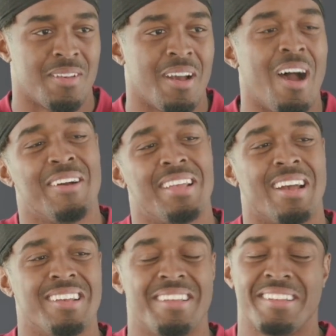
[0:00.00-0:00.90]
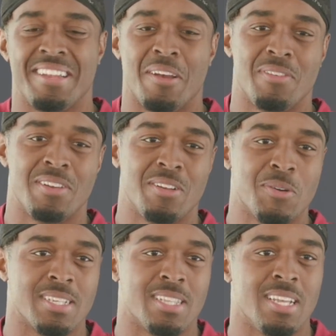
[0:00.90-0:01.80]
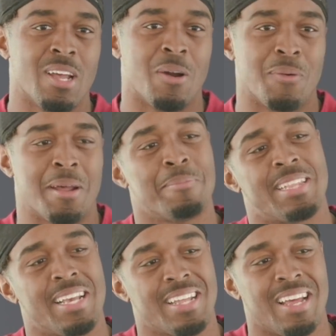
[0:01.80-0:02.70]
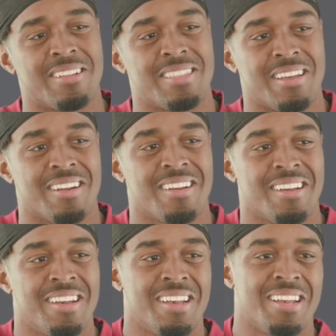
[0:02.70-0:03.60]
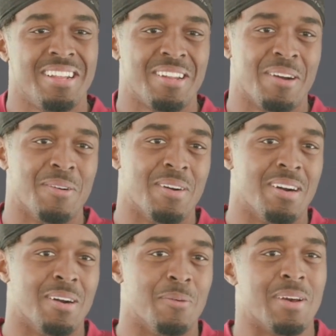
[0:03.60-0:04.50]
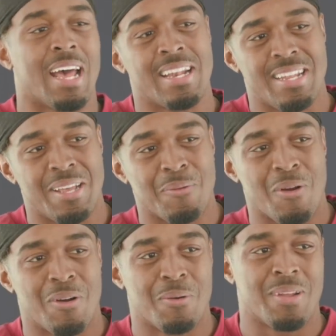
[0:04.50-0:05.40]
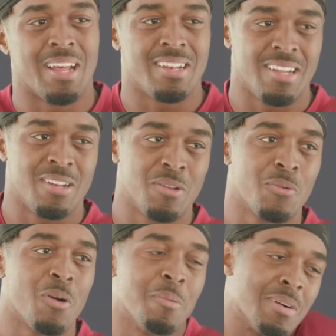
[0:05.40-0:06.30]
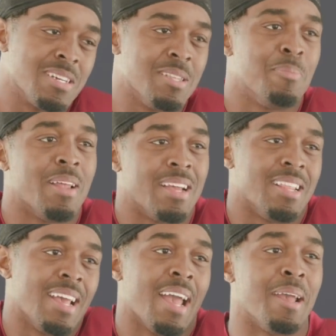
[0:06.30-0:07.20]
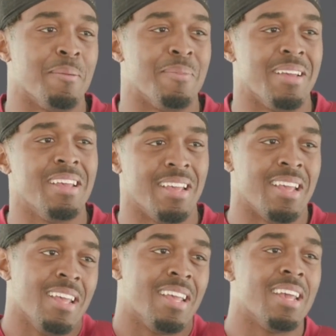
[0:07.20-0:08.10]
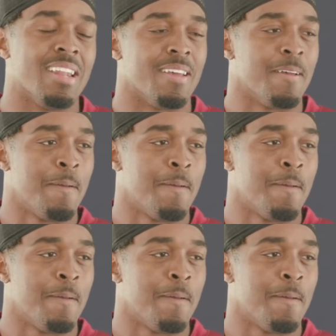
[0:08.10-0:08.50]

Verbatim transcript: Oh yeah, it definitely do, because he know what I'm thinking out there. He know what I did wrong or what I didn't do wrong, because he played the game. He get it.